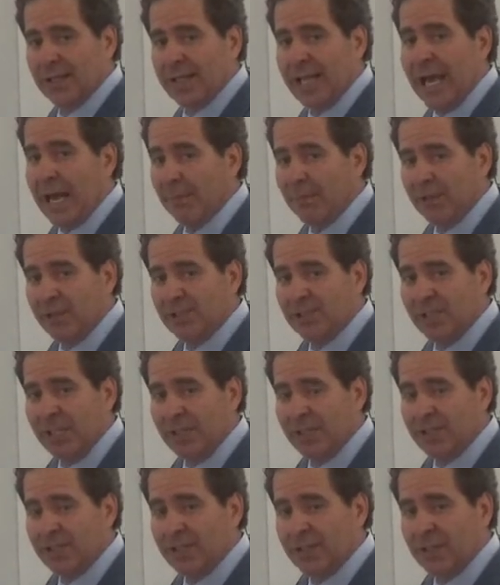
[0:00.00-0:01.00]

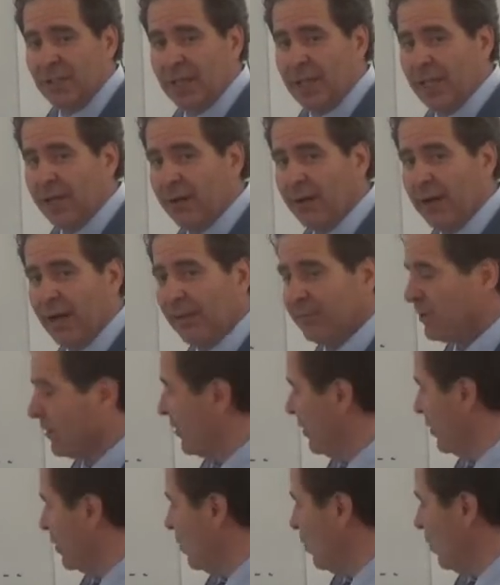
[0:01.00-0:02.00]
capitalization there after
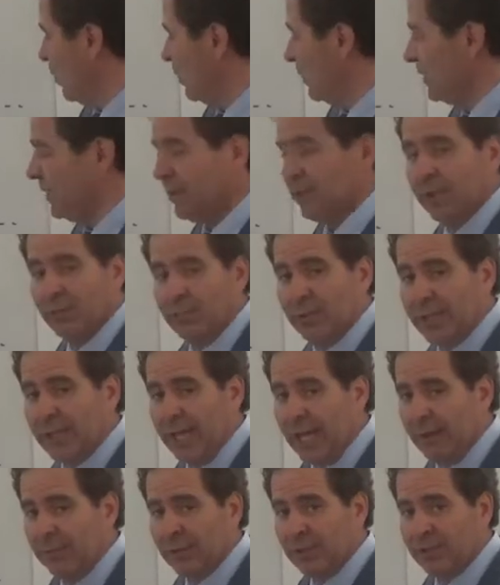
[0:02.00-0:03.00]
the colon. You don't put
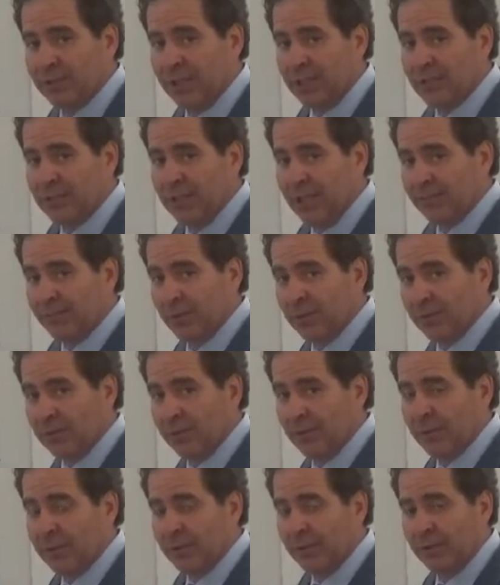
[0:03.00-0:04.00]
capitalization after a
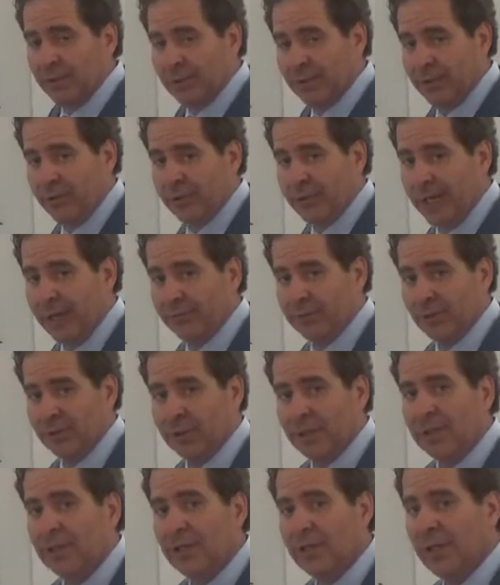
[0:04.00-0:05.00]
colon. You only do it after
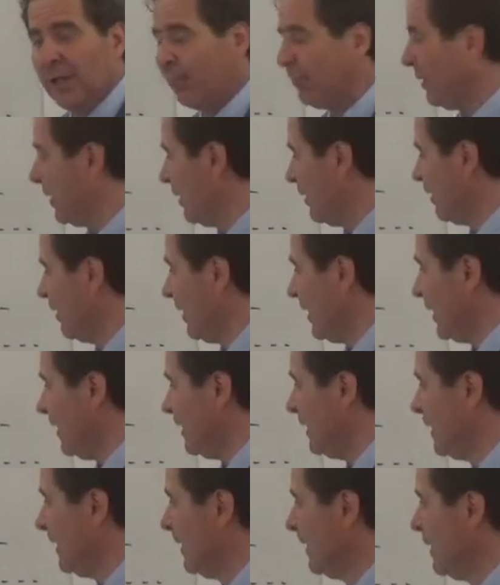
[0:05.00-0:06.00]
a period.
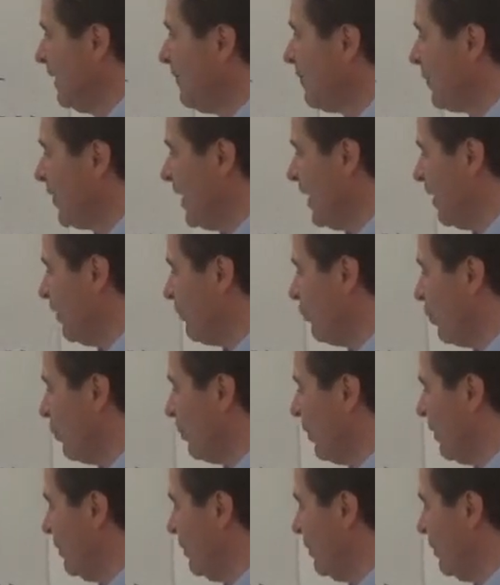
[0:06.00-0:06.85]
Therefore, we